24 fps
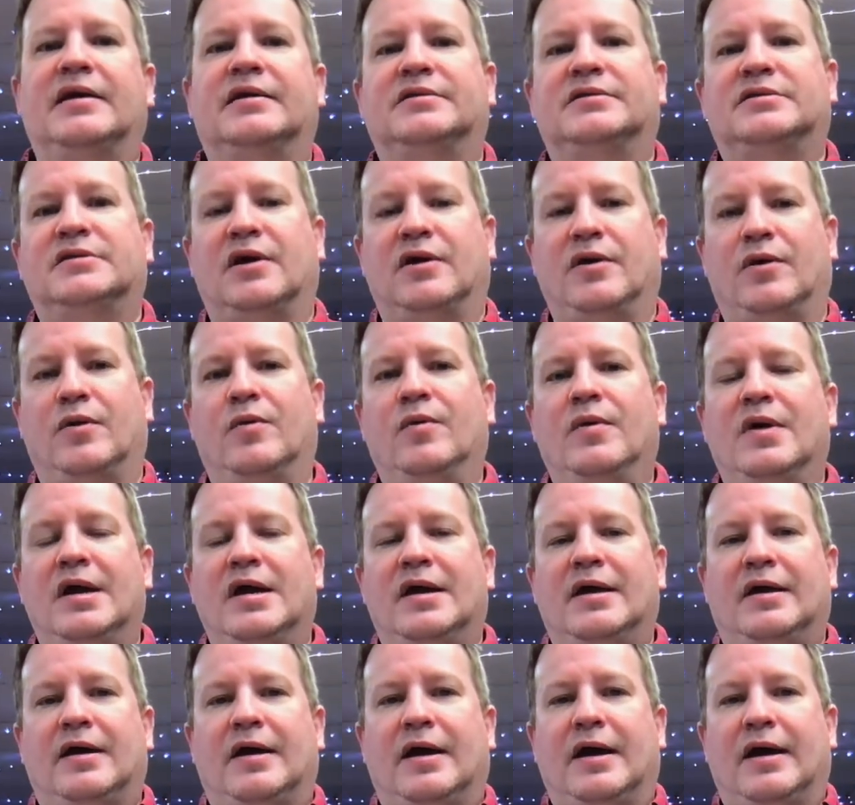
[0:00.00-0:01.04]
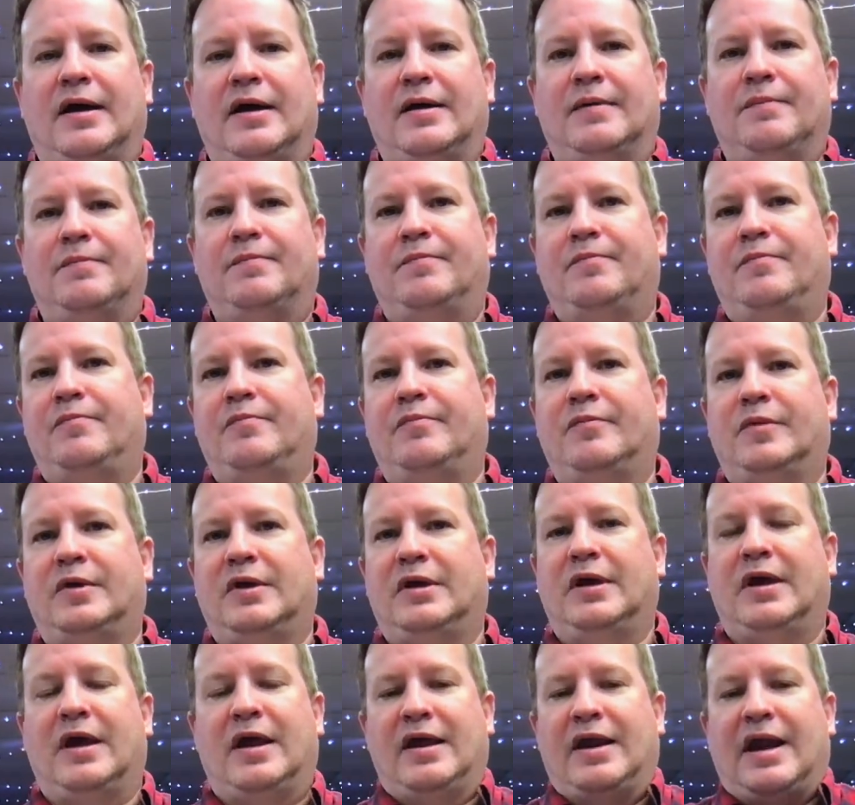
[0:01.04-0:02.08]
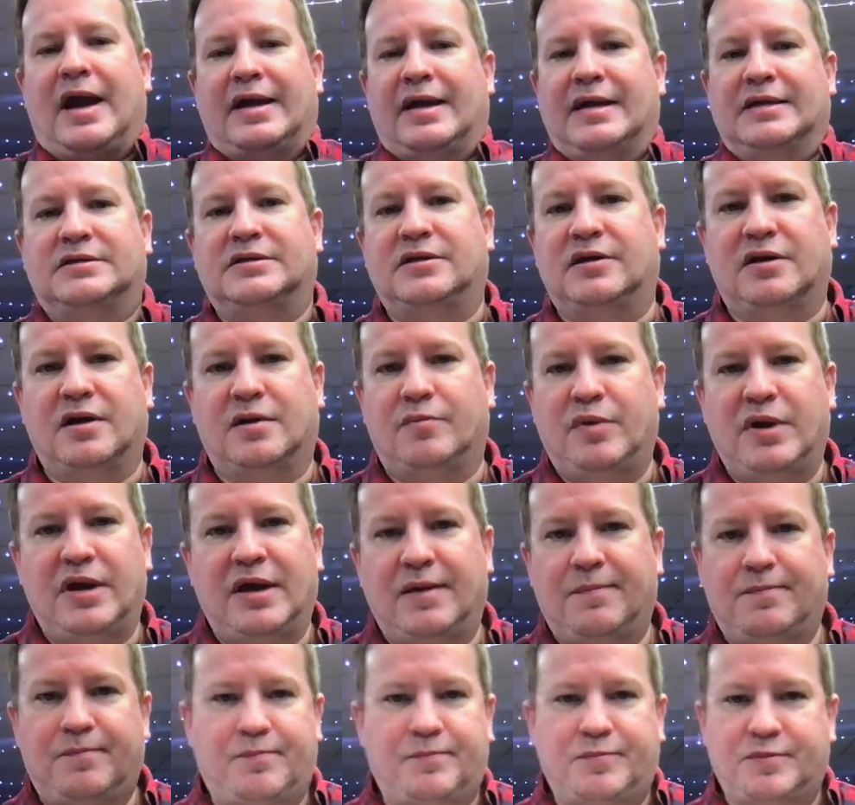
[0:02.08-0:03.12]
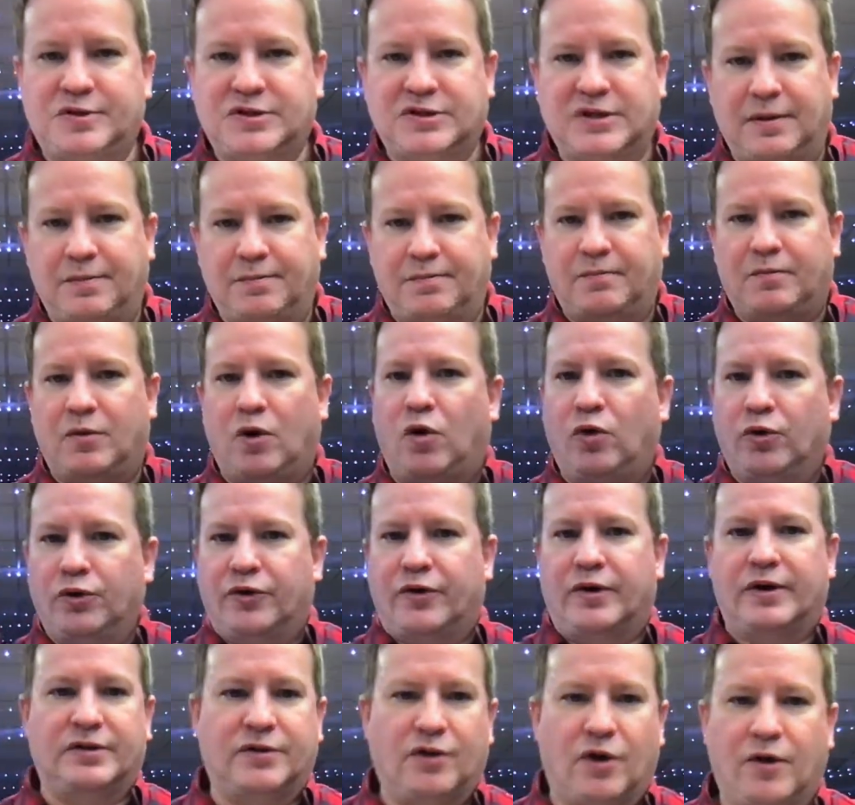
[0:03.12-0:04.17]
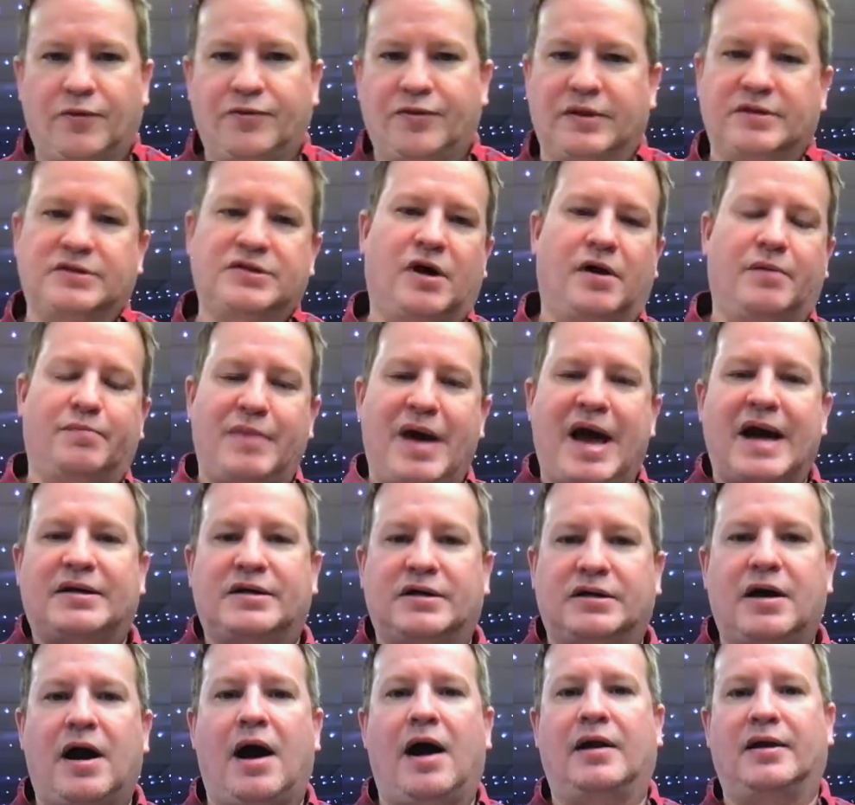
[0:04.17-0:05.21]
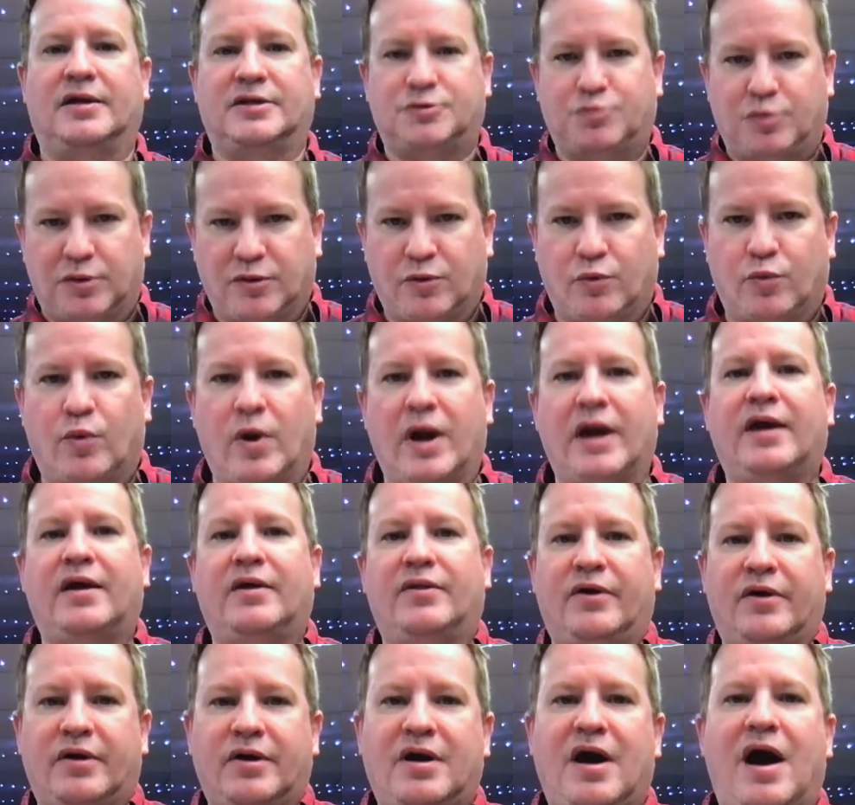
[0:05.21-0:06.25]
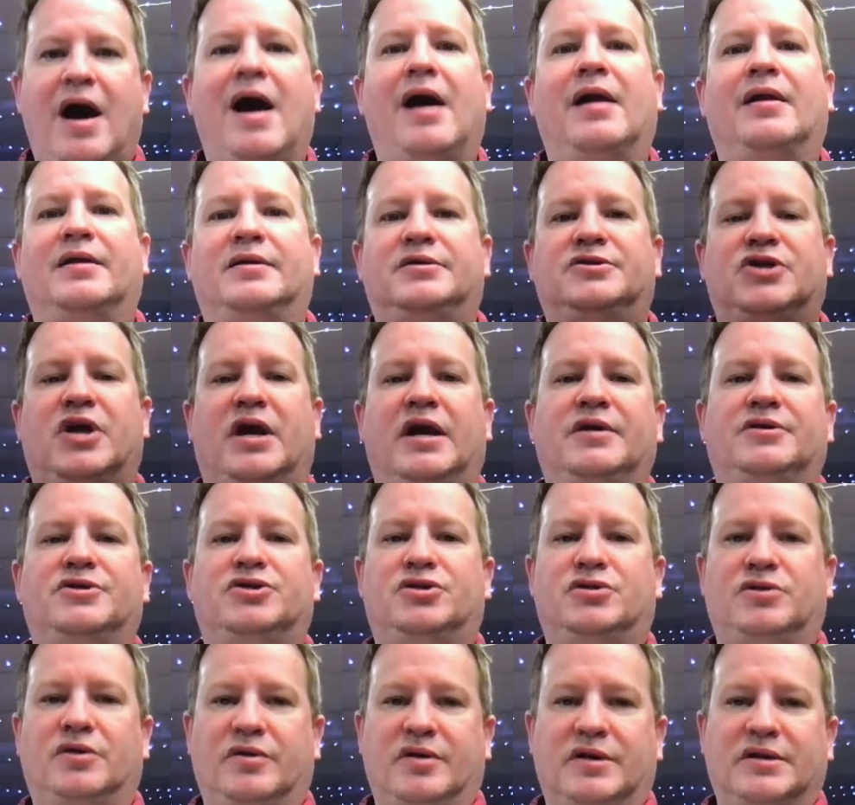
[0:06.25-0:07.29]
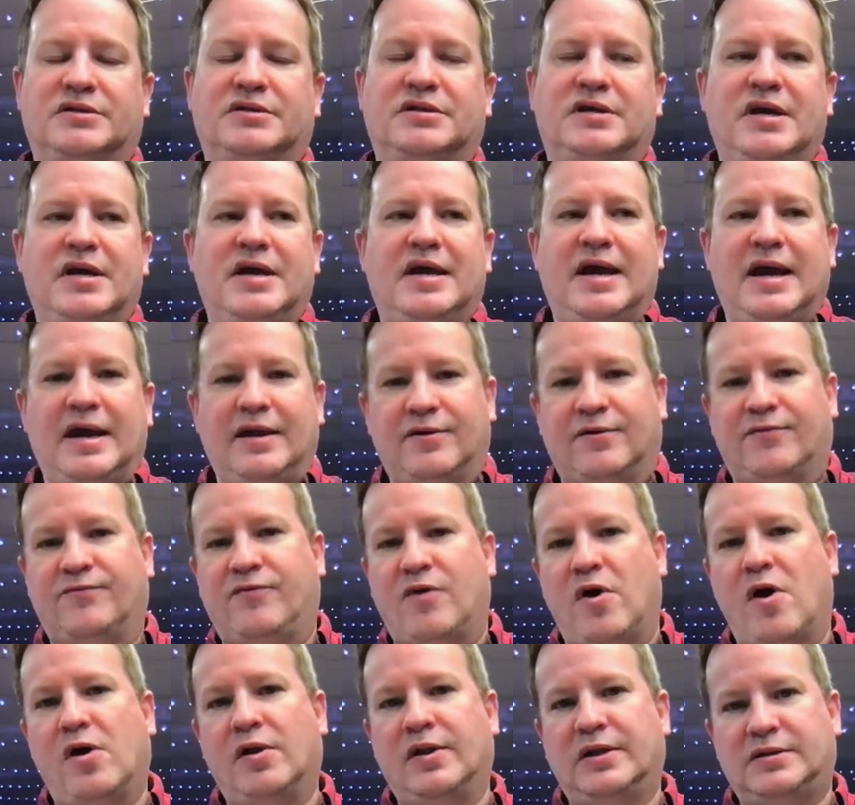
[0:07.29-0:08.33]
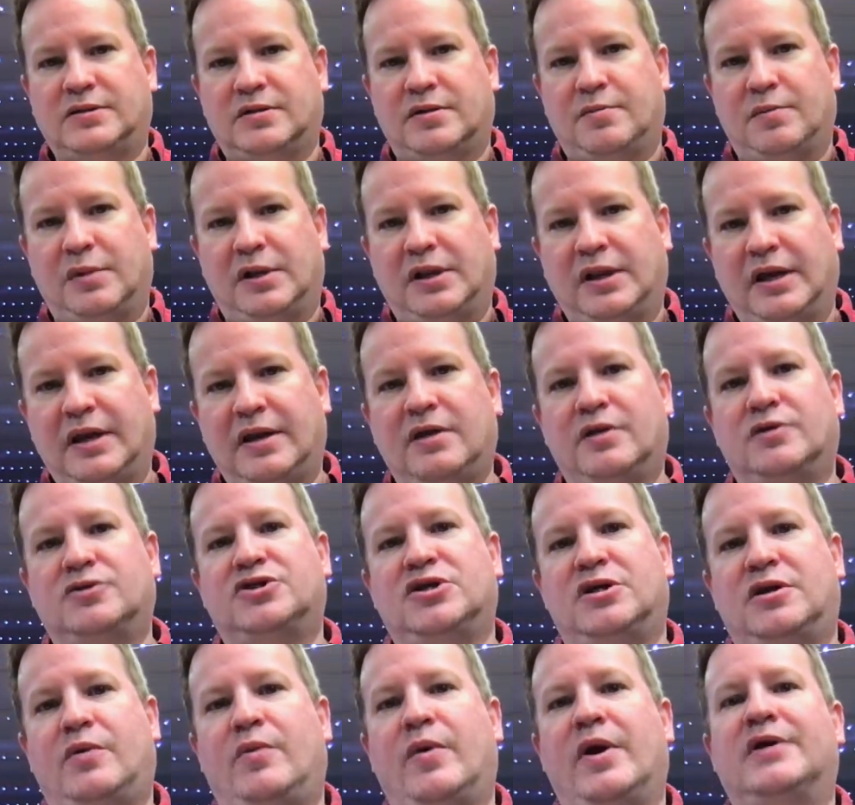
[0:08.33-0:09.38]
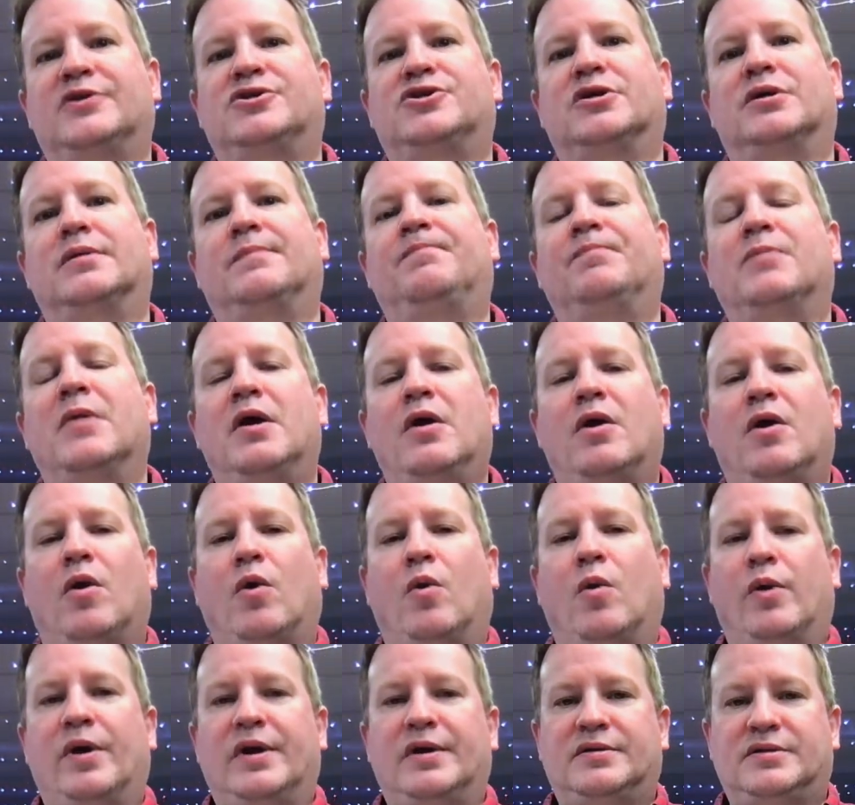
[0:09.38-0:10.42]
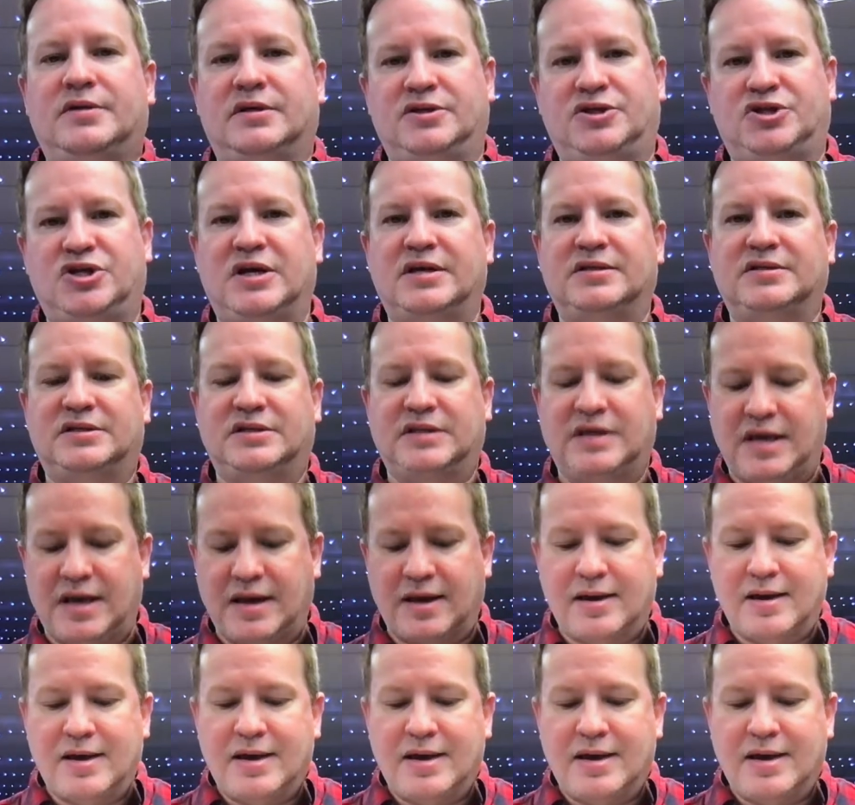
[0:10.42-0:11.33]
And so I guess there could be some older adult that's gone back to college, but the regular college age students either fall into the millennial generation or into Gen Z.